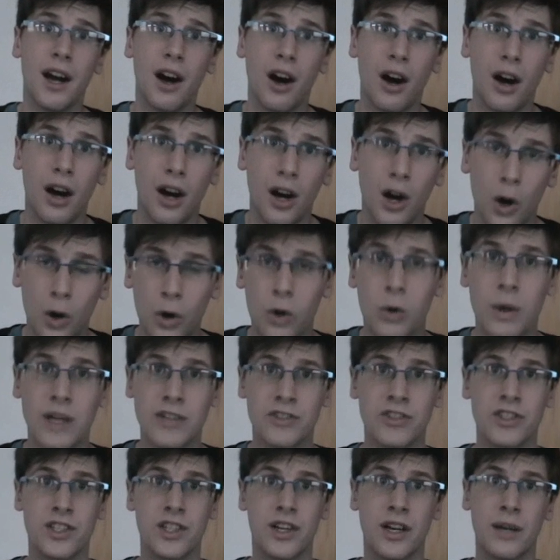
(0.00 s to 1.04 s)
on
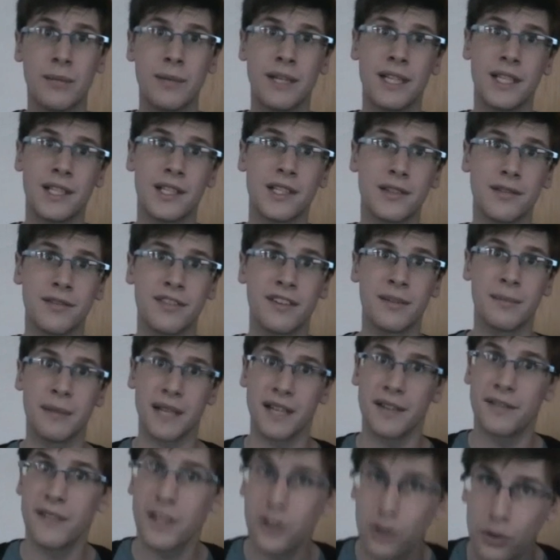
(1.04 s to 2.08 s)
Question Time into something
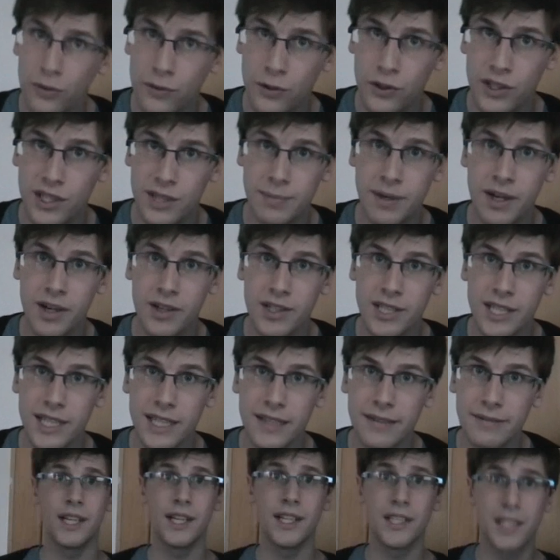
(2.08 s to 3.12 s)
beneficial for his
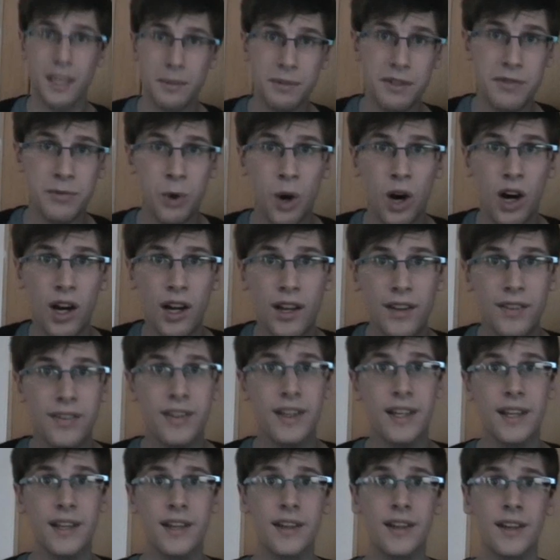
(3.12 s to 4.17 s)
party? In terms of what I
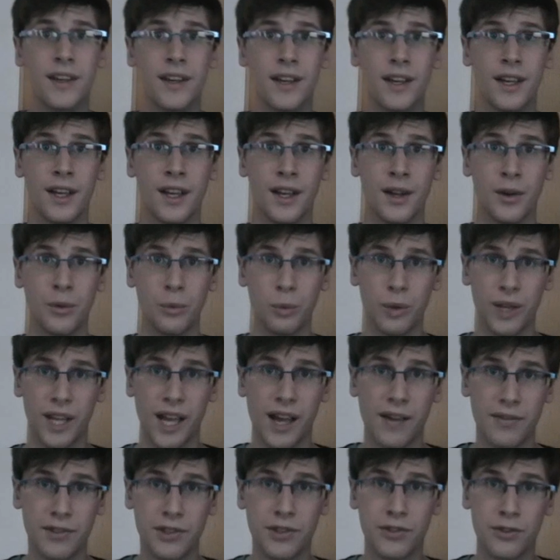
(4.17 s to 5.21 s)
think, we
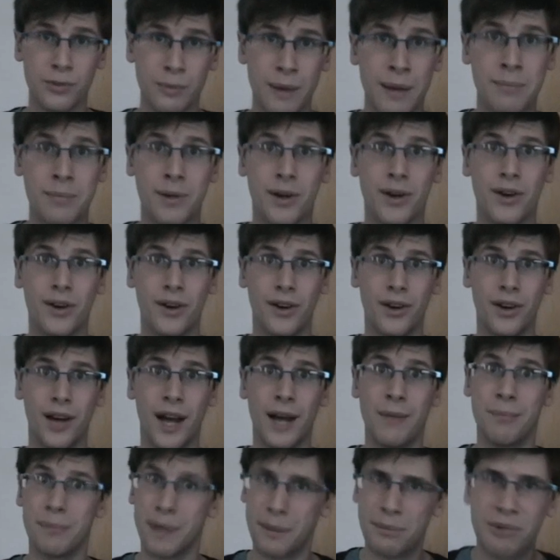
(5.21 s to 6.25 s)
have to remember
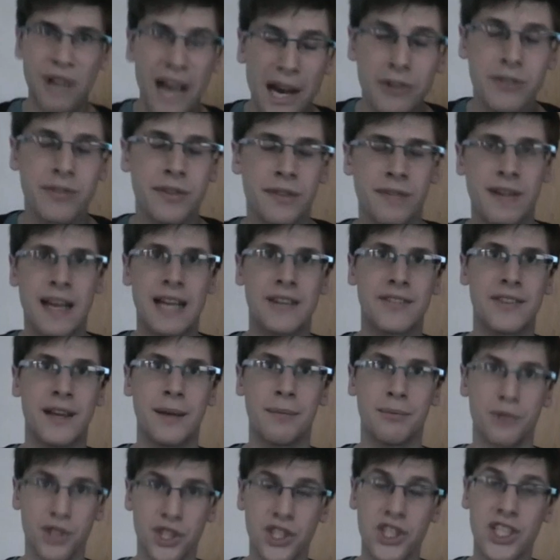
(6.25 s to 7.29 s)
and be proud of the fact
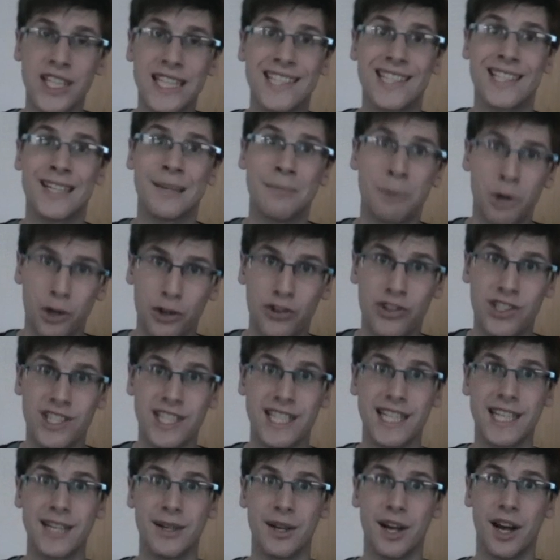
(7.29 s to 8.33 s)
that Britain is a
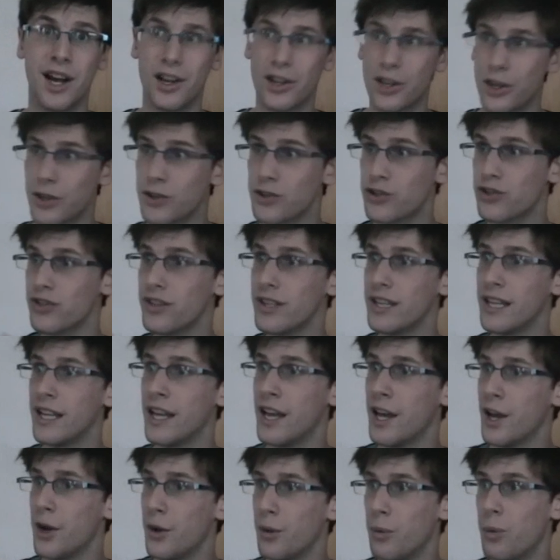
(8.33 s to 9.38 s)
democracy, a country
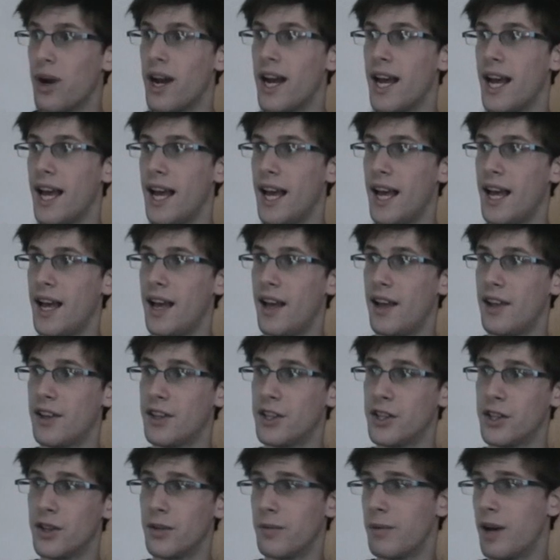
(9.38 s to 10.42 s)
where